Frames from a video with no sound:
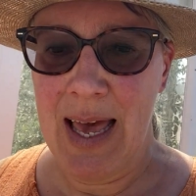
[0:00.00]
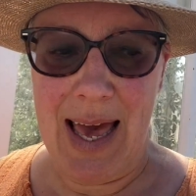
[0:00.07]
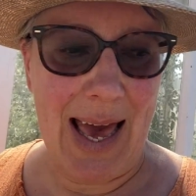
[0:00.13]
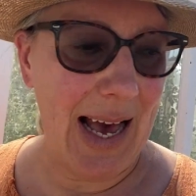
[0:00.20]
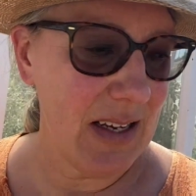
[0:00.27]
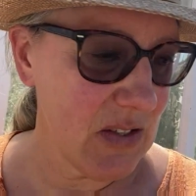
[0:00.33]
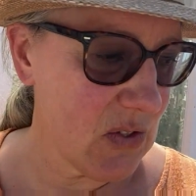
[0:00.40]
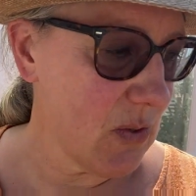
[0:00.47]

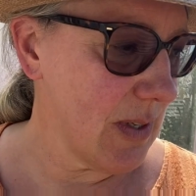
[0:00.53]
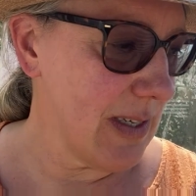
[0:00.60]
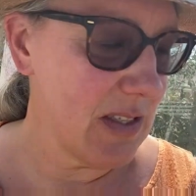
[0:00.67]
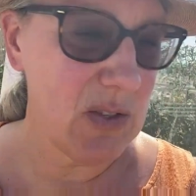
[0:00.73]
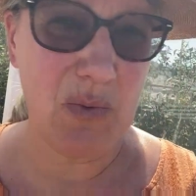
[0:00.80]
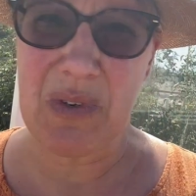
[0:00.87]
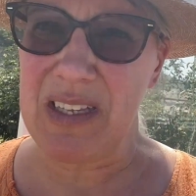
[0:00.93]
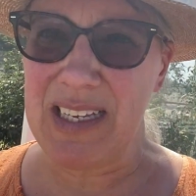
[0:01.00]
Our
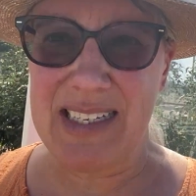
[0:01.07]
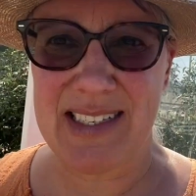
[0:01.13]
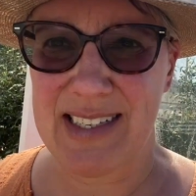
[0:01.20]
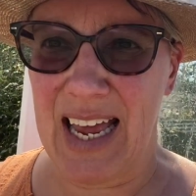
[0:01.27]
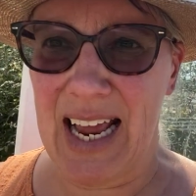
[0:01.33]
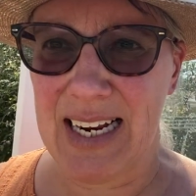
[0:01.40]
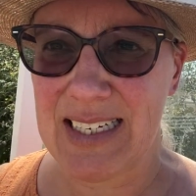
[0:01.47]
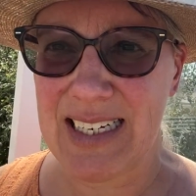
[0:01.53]
soil's really
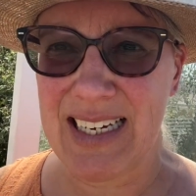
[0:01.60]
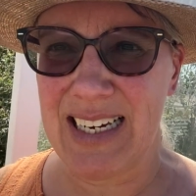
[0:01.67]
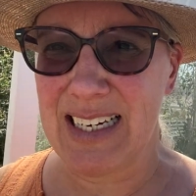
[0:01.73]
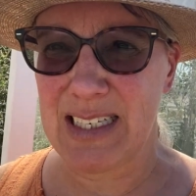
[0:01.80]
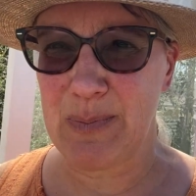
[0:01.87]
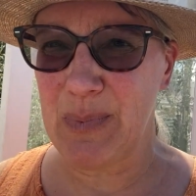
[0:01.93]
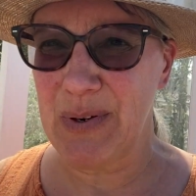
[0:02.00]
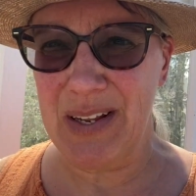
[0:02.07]
sandy.
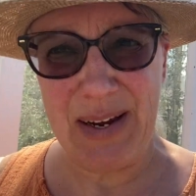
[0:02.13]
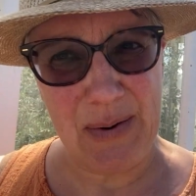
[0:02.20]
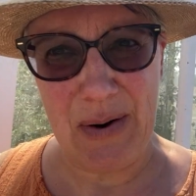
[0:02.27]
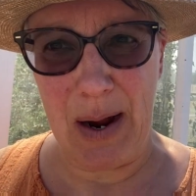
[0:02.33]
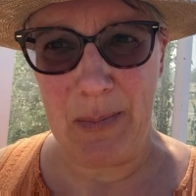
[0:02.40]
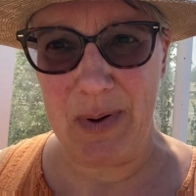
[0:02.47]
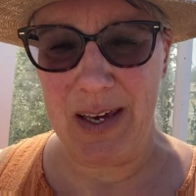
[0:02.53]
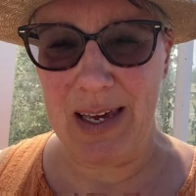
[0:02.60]
It's pretty
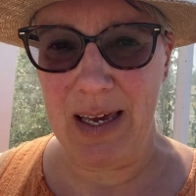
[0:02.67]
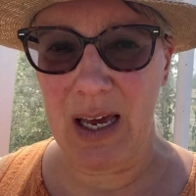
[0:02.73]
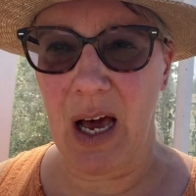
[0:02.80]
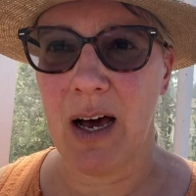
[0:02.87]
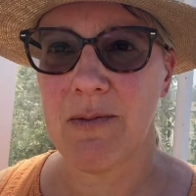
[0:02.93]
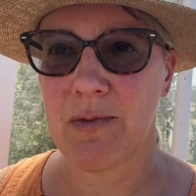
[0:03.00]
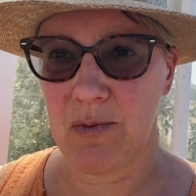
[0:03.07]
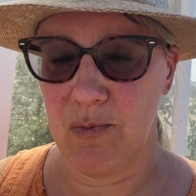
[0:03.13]
crappy.
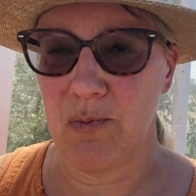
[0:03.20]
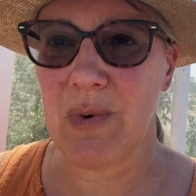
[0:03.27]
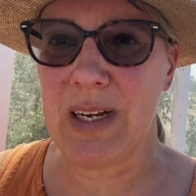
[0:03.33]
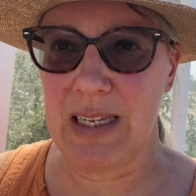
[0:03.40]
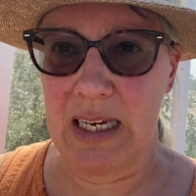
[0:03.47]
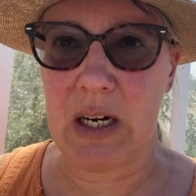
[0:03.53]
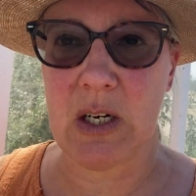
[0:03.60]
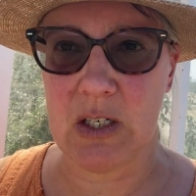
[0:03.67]
I've
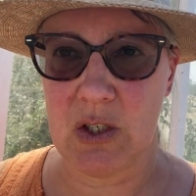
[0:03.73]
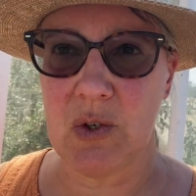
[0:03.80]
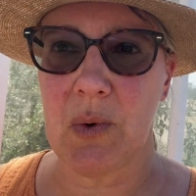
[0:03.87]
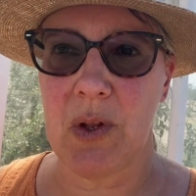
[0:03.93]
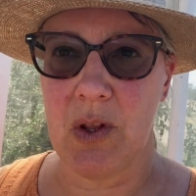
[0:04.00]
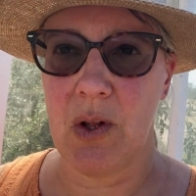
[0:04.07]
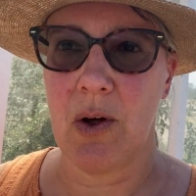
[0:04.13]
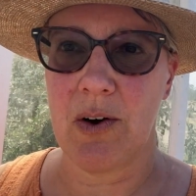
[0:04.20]
really got to do a
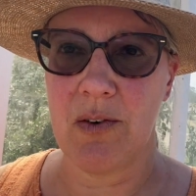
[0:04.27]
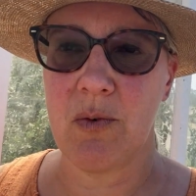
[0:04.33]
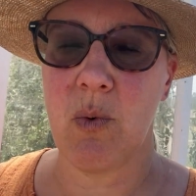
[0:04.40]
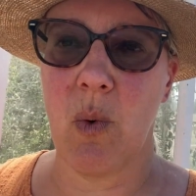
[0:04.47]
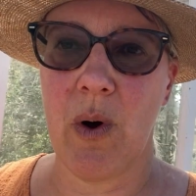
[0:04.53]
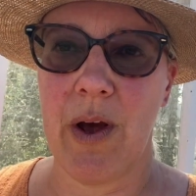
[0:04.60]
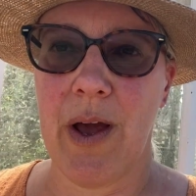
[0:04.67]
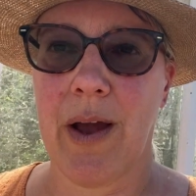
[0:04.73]
lot of
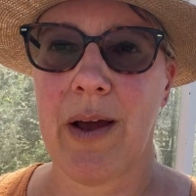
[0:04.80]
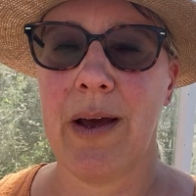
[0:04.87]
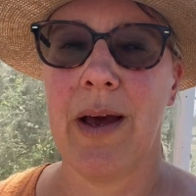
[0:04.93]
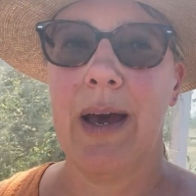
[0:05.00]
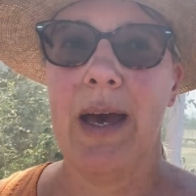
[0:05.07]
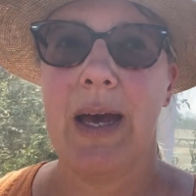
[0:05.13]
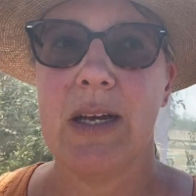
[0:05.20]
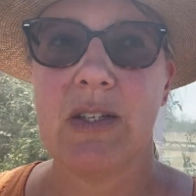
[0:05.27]
work
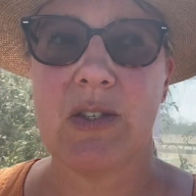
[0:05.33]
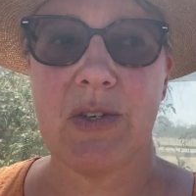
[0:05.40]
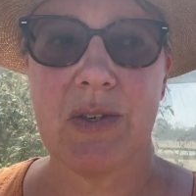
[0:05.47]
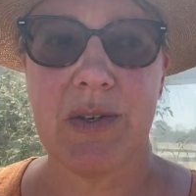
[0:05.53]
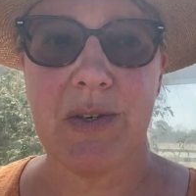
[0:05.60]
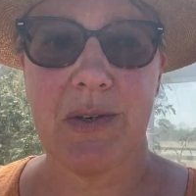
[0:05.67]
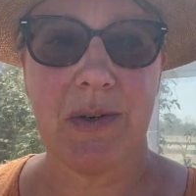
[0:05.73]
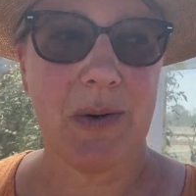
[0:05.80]

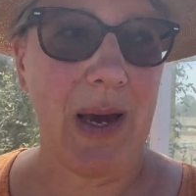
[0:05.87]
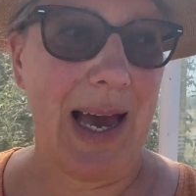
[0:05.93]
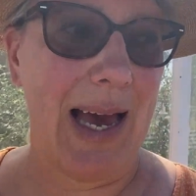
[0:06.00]
to